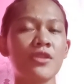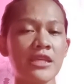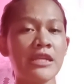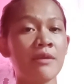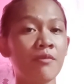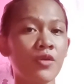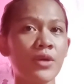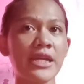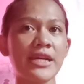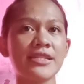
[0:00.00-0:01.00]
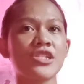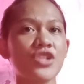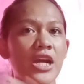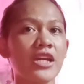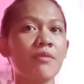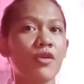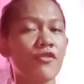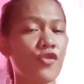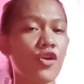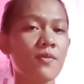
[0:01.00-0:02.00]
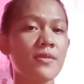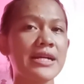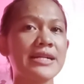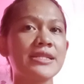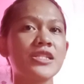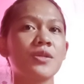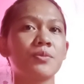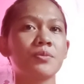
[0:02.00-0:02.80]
the number one is tracking performance,